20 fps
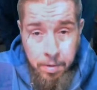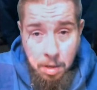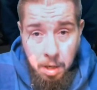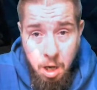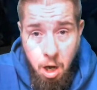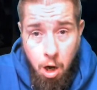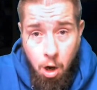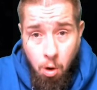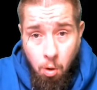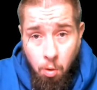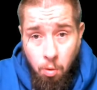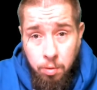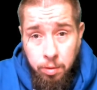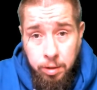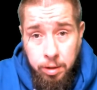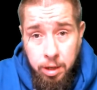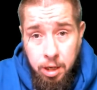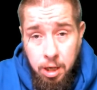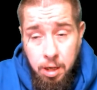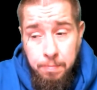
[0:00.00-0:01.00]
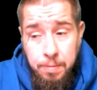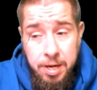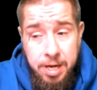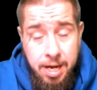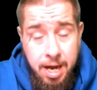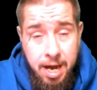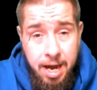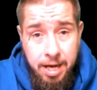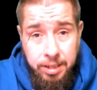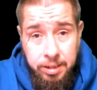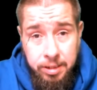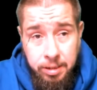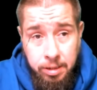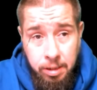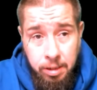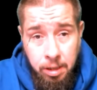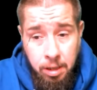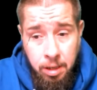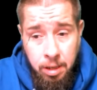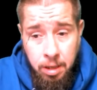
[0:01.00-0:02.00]
Oh, and P.S.
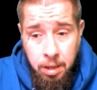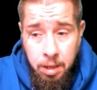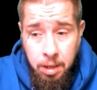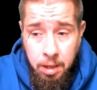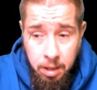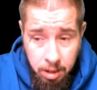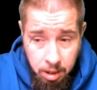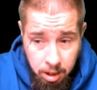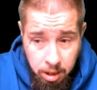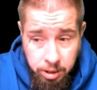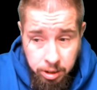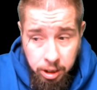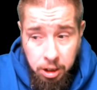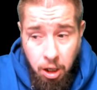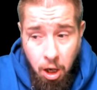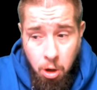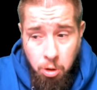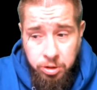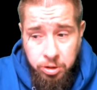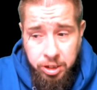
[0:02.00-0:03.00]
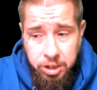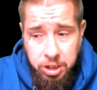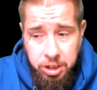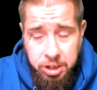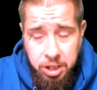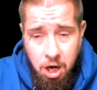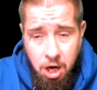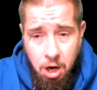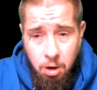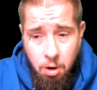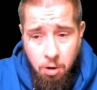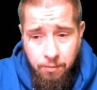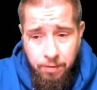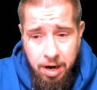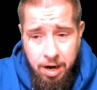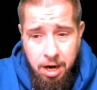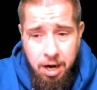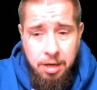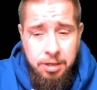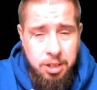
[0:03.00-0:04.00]
The clothes that you saw over
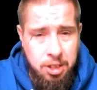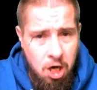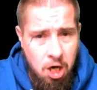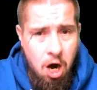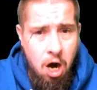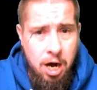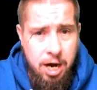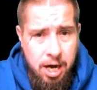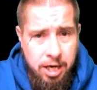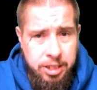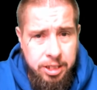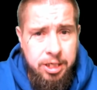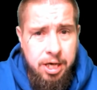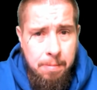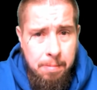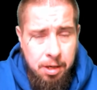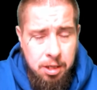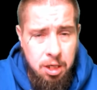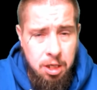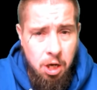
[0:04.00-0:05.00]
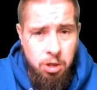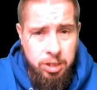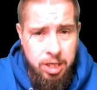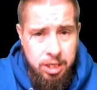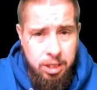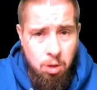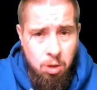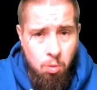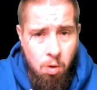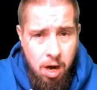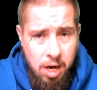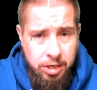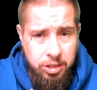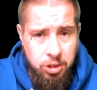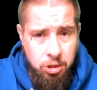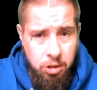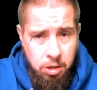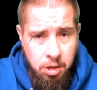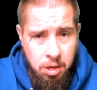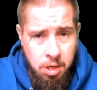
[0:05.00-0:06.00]
there, sorry, I just got my clothes out the washer.